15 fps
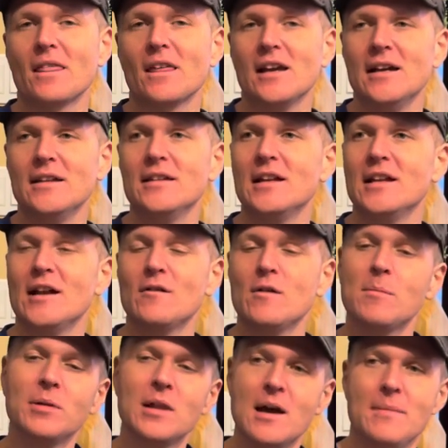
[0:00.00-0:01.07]
And then I
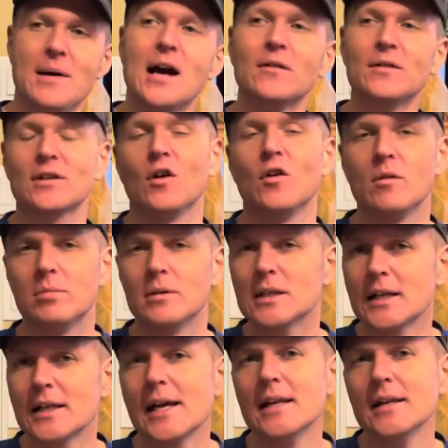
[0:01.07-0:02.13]
reply back with a whole book
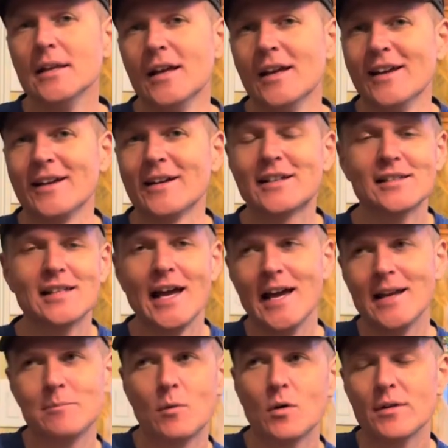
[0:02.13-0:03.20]
again because I
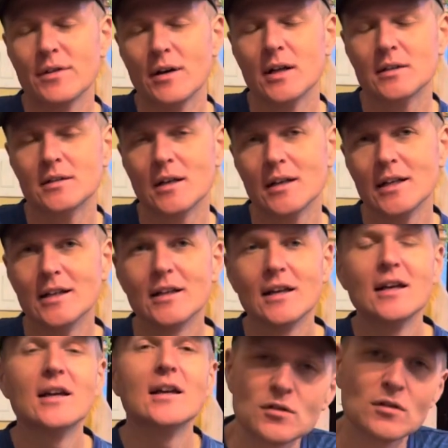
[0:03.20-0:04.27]
had more thoughts on it.
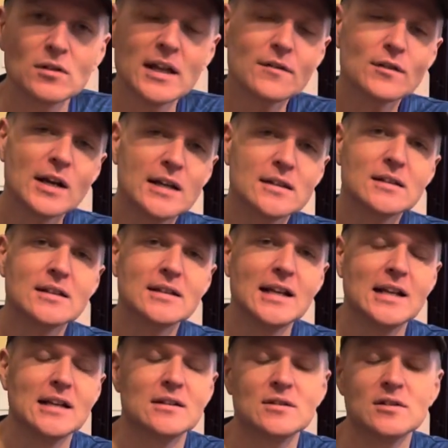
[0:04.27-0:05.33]
Don't ever
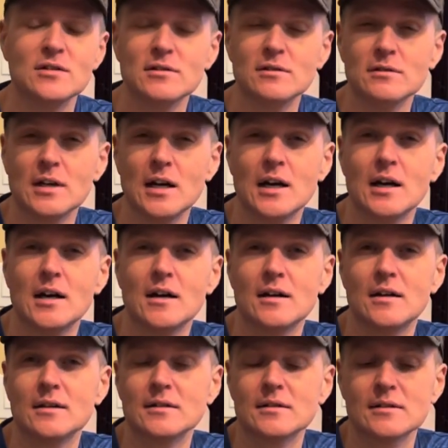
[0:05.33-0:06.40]
hesitate to
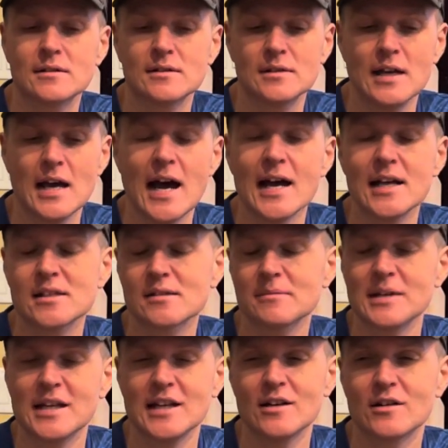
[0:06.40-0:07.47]
ask
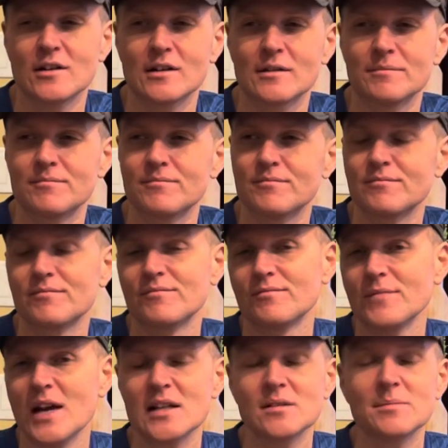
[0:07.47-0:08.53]
me
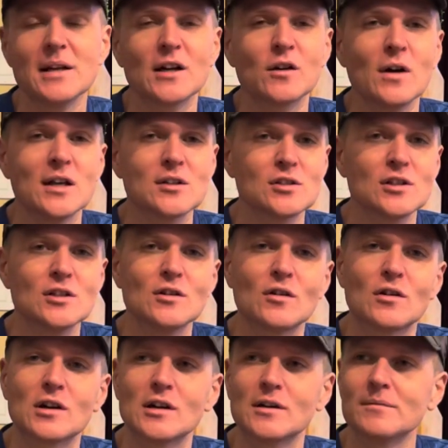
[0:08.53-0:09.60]
a question
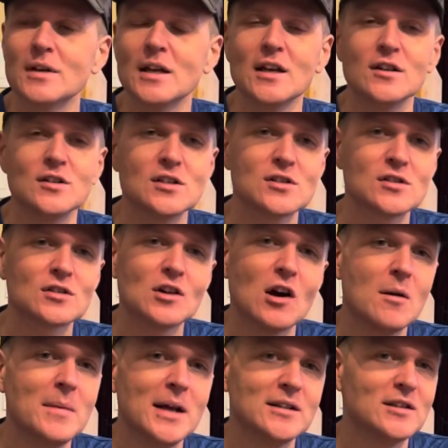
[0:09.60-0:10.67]
or just
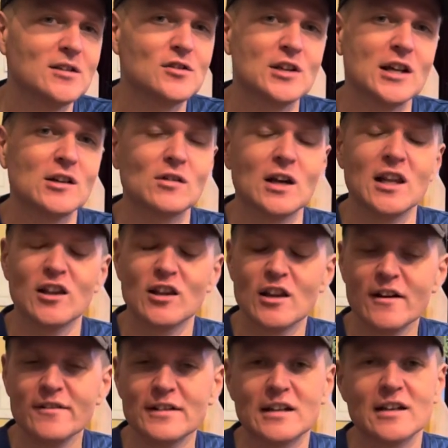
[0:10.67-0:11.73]
comment in general. I
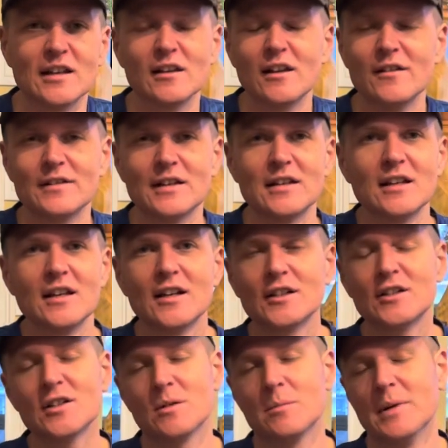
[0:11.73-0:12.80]
love it. I love it.
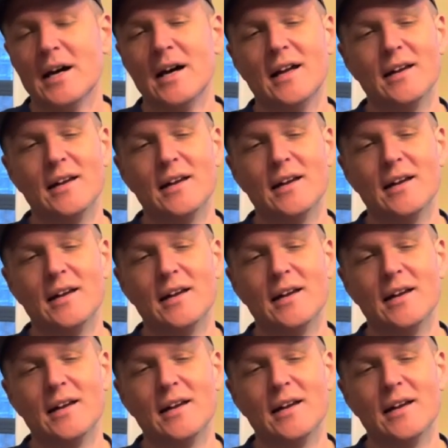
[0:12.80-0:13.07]
Good or bad.